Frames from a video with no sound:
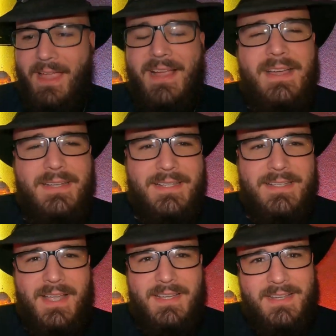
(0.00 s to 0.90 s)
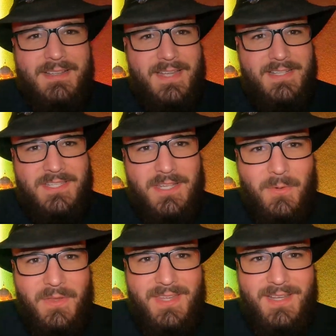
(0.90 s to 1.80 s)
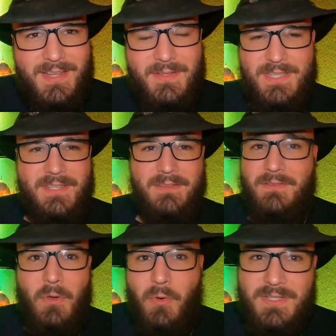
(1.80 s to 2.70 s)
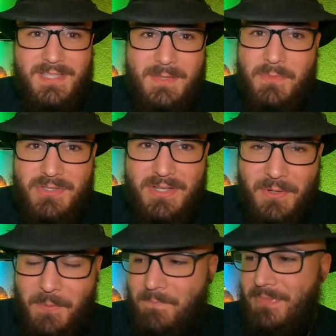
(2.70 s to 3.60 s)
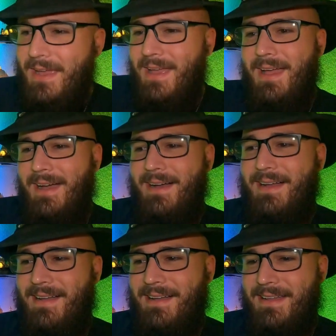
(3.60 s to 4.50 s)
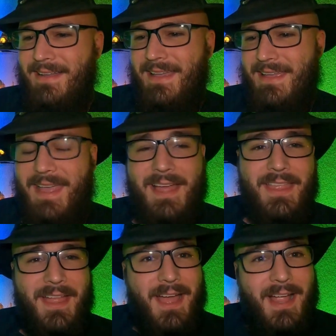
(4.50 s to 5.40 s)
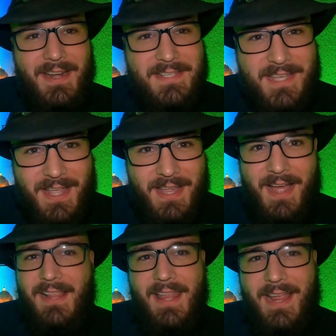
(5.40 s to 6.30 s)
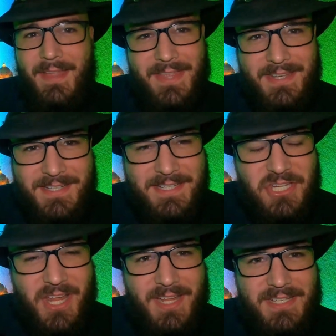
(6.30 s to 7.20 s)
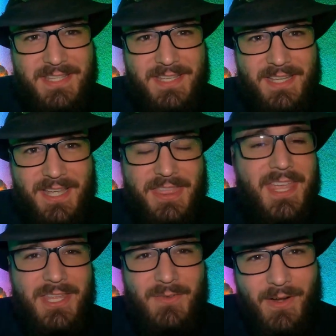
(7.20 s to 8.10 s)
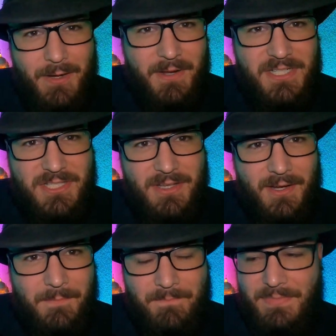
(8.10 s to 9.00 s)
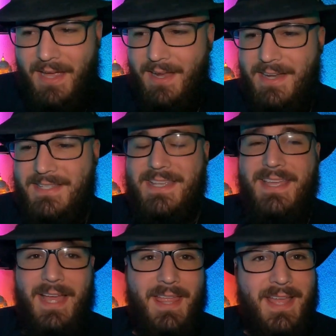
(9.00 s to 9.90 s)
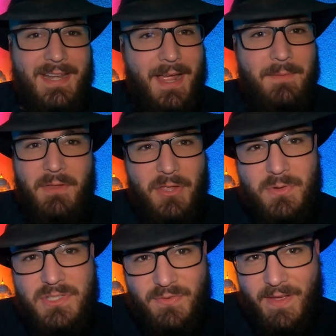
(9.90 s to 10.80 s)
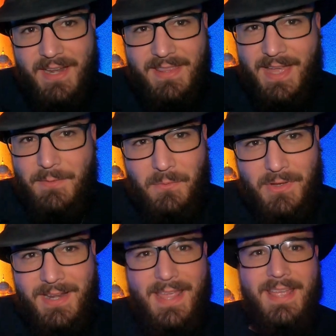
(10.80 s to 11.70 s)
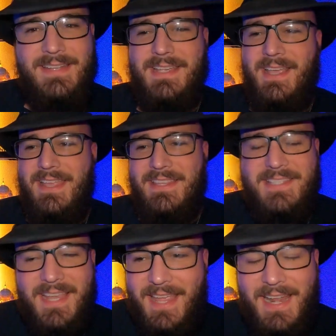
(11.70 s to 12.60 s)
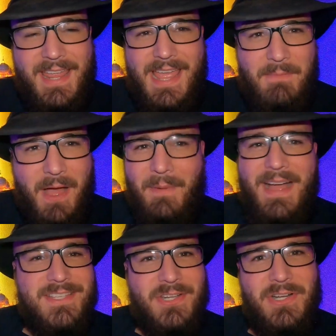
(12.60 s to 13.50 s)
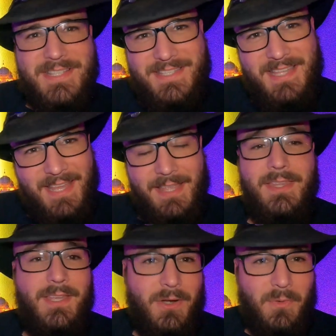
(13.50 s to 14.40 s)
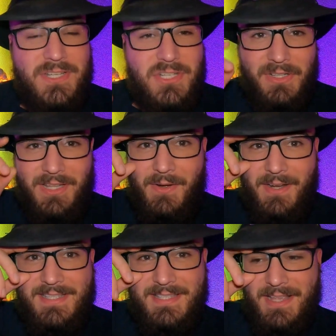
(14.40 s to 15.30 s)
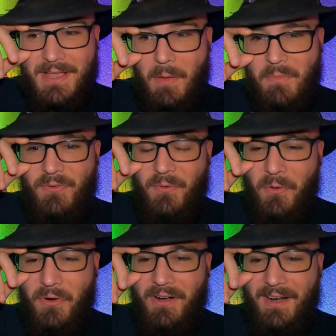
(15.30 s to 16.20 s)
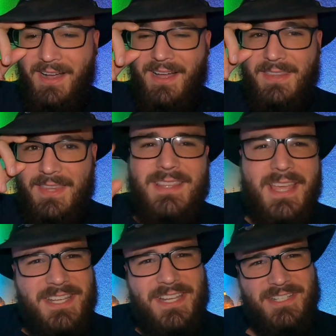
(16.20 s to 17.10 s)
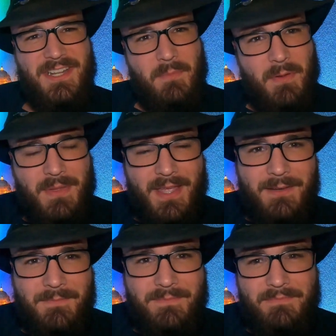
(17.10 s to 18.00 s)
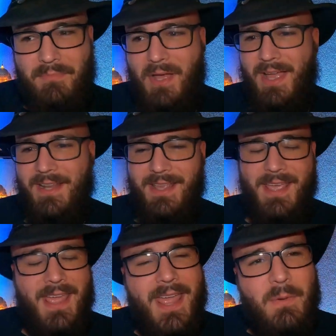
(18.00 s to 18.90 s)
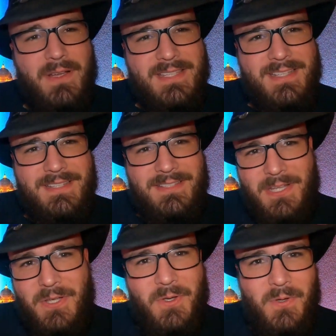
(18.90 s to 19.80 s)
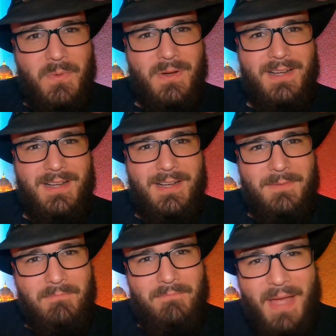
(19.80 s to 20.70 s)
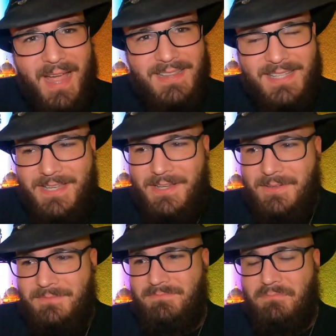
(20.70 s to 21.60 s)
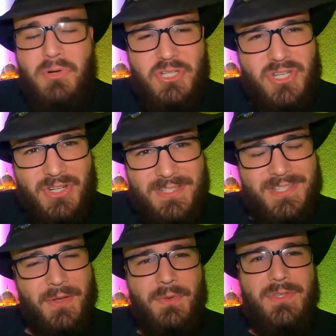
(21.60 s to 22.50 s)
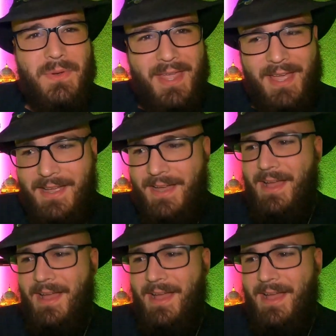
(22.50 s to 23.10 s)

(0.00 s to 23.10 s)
I kind of stuck with it. It's, of course, it's a musical. Yeah, I gotta say, I like how they didn't change the "Thank You Very Much" song. I gotta say that I'm a huge fan of that one, and the second it came up, I started singing the original lyrics before they changed it up a bit, but it wasn't too badly butchered, so it was okay.